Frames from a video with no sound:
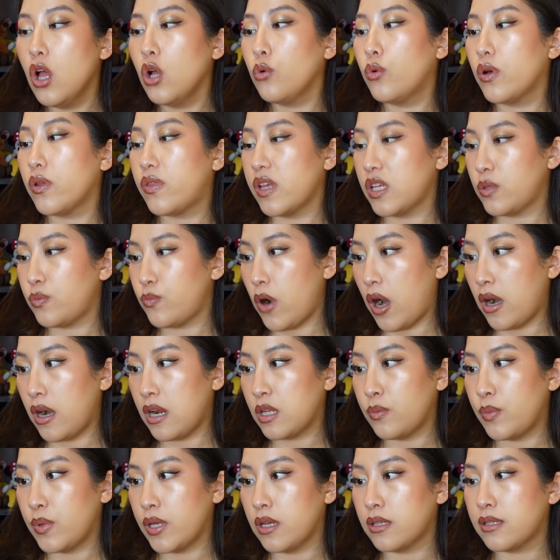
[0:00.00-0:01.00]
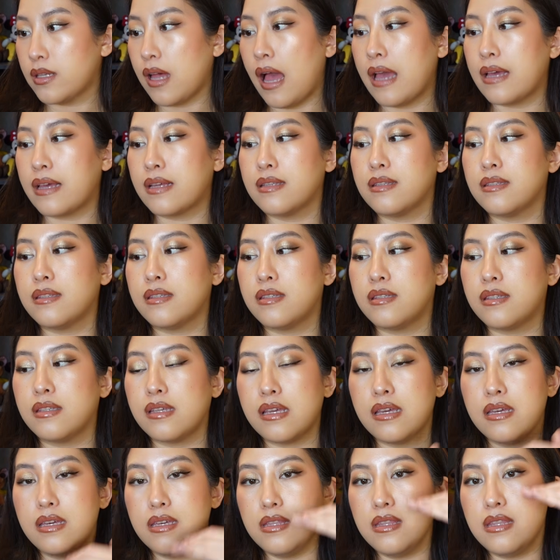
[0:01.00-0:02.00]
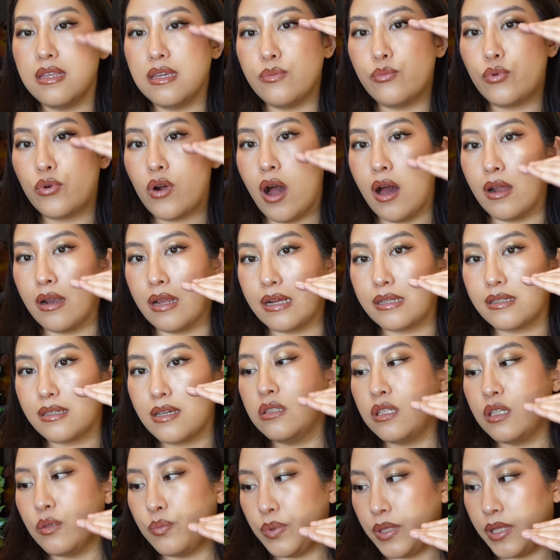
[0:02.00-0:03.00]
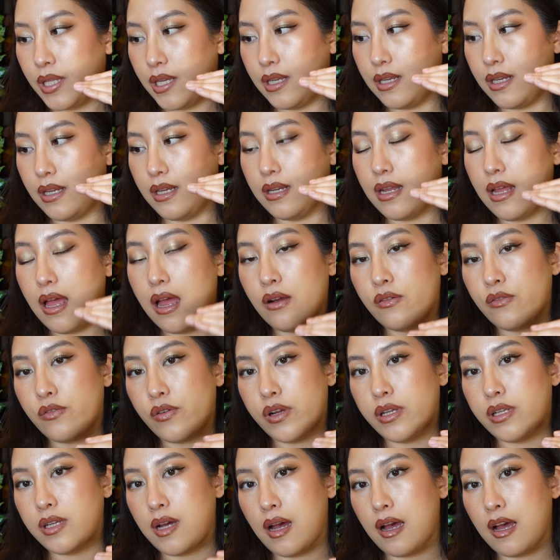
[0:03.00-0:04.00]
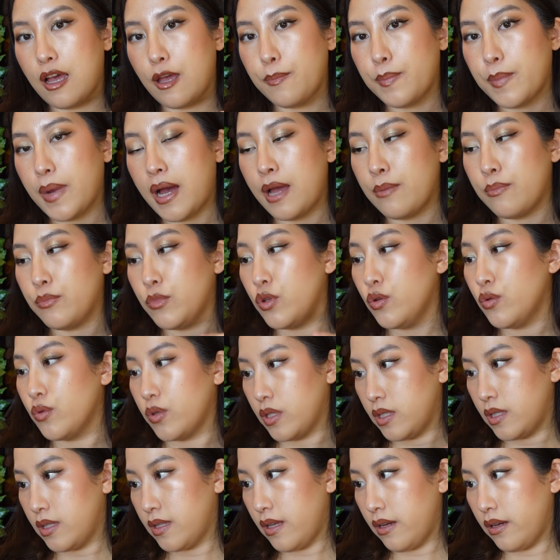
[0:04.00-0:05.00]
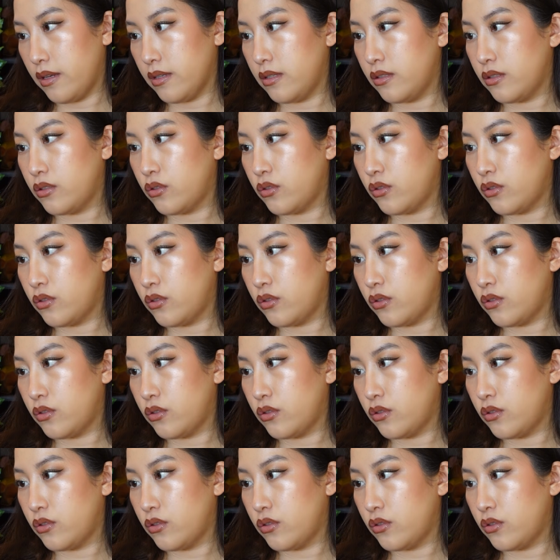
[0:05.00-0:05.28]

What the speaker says: with this product because I can see the product depleting every time I'm using this.